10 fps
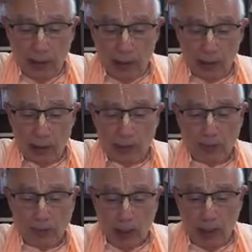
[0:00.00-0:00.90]
she is
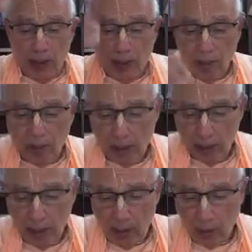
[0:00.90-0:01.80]
blinded by
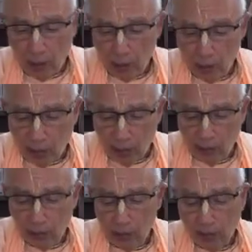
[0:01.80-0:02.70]
love and tries
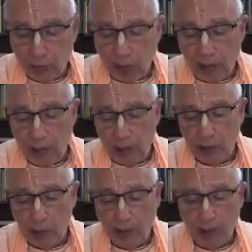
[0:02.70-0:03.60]
to fly into
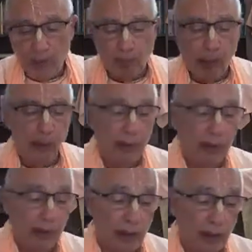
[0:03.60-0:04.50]
that
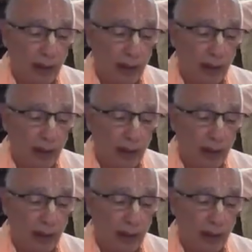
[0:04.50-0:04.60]
breeze.